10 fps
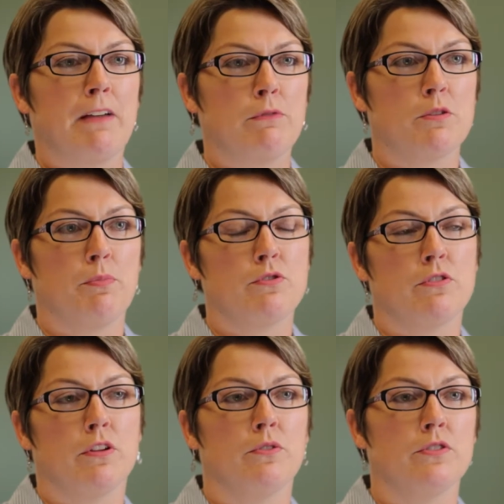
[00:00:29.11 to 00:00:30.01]
I was supposed
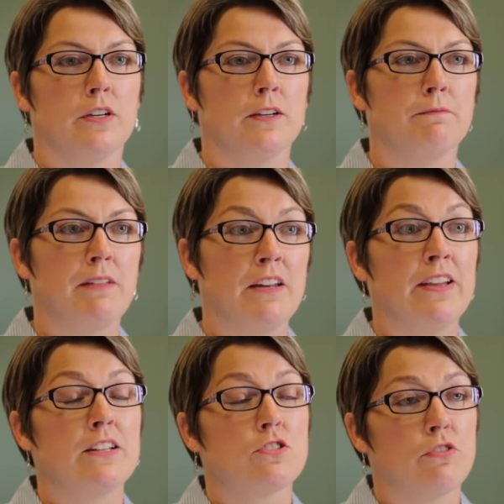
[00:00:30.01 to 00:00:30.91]
to go to
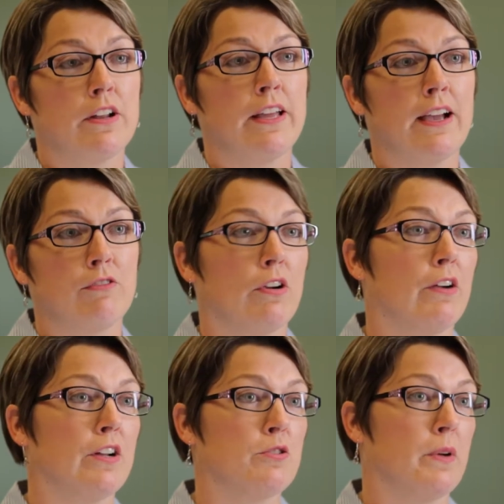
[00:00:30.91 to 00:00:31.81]
advanced training after I
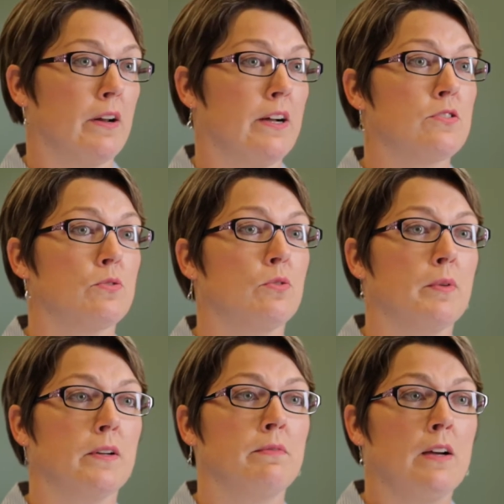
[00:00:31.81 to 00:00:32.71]
graduated high school,
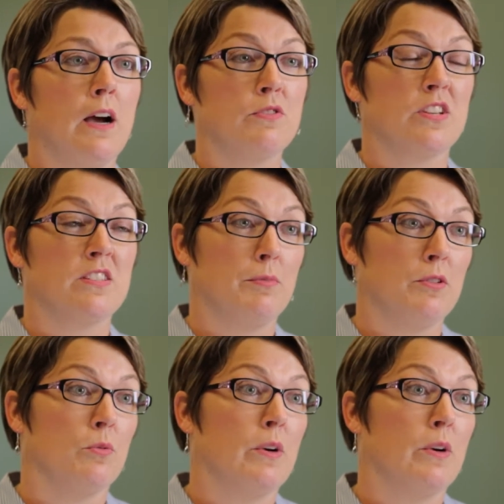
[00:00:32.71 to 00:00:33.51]
but I was accepted to